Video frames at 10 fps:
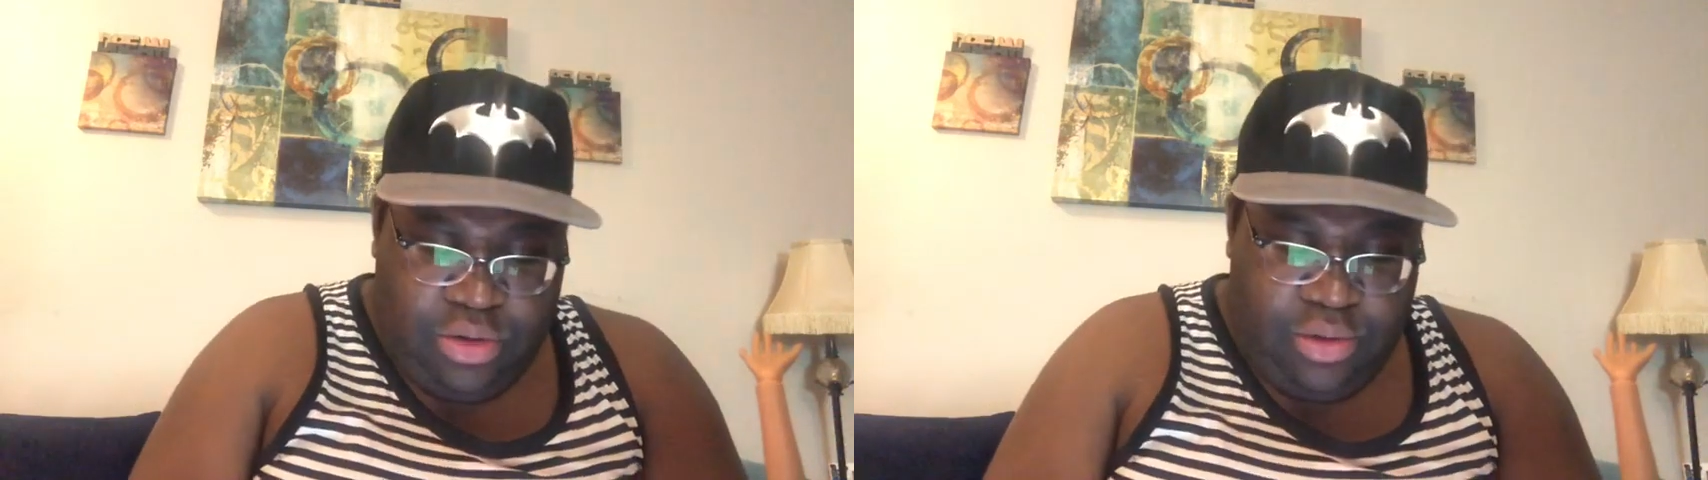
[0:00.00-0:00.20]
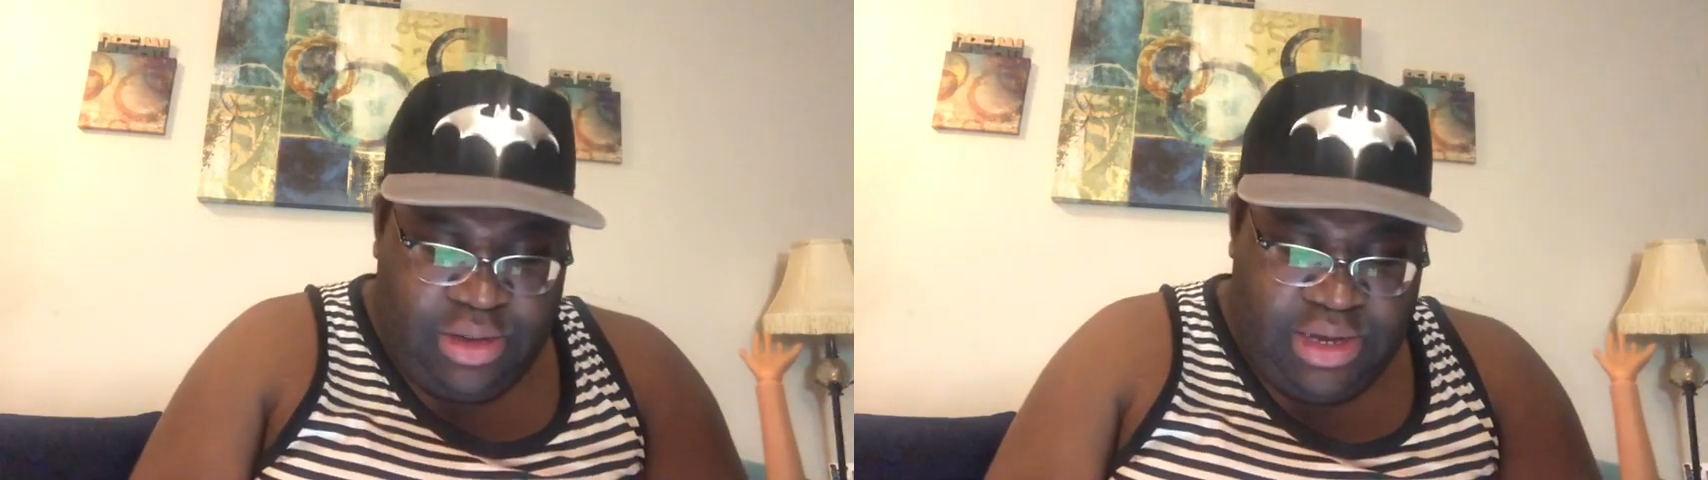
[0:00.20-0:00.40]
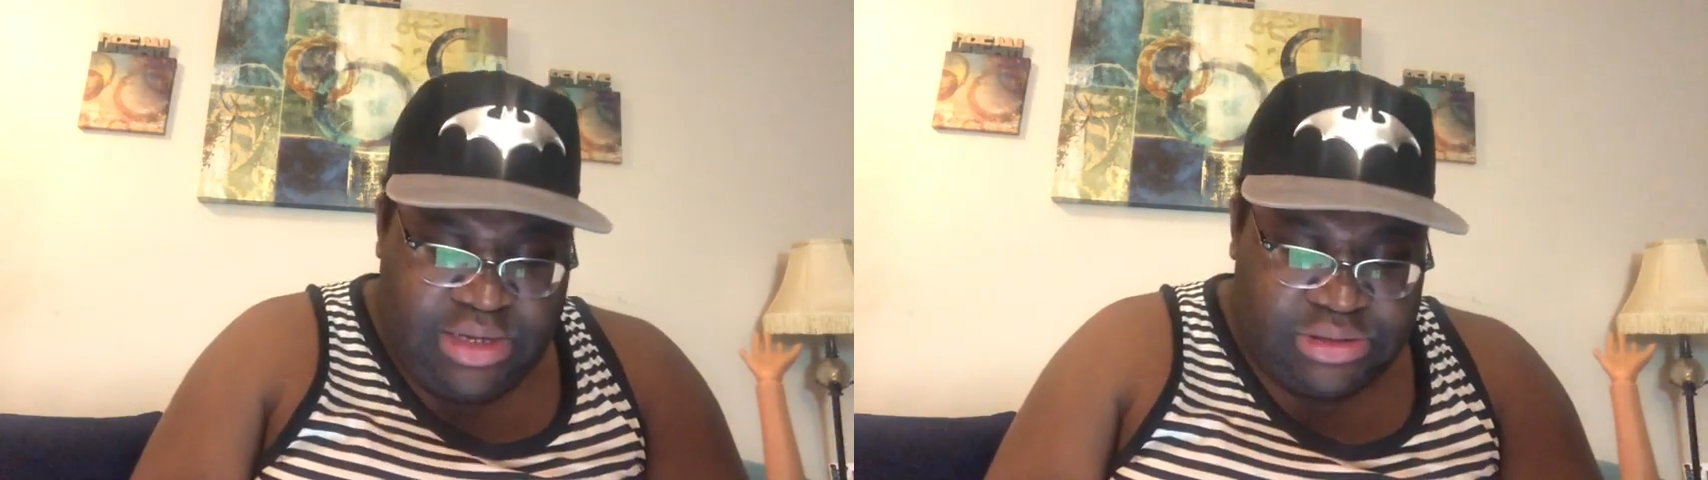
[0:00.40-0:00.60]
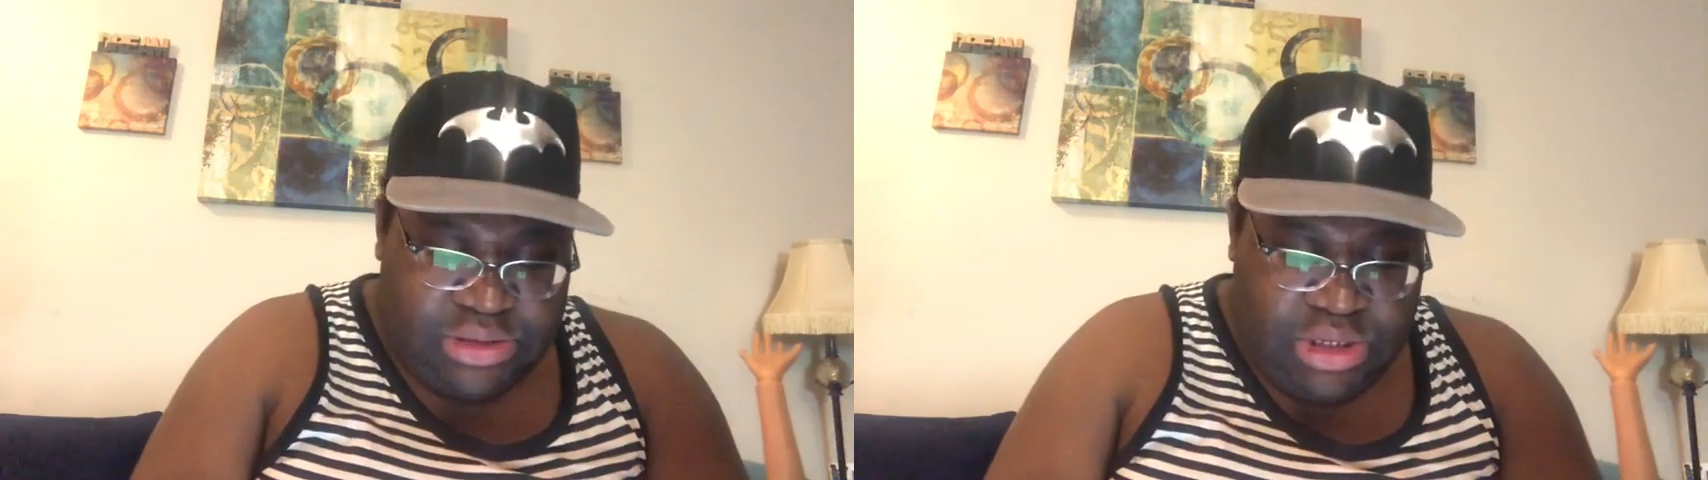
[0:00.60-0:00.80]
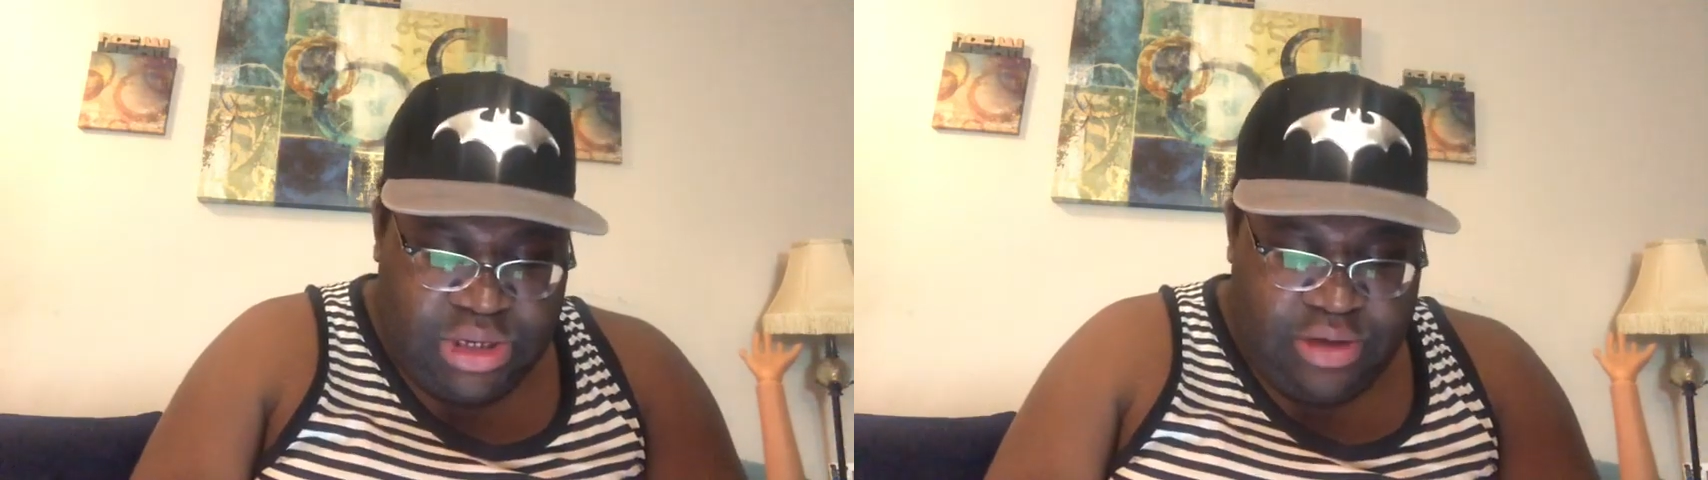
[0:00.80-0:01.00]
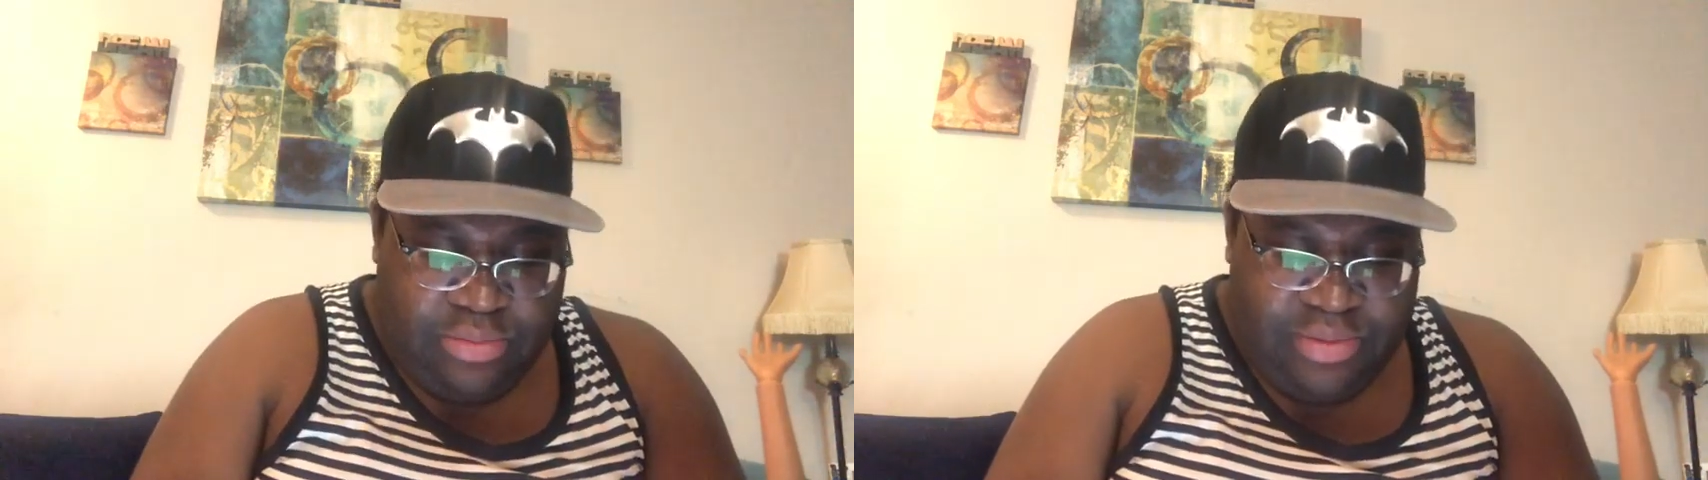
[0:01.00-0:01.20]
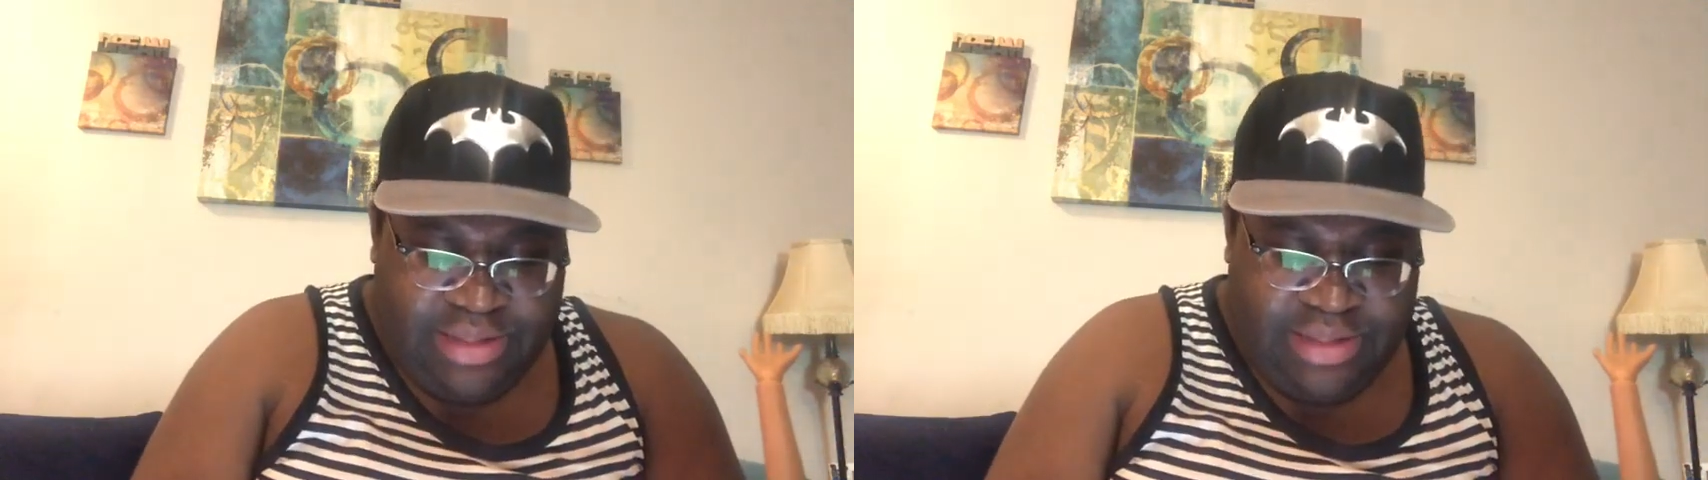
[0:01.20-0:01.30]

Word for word: really easily, but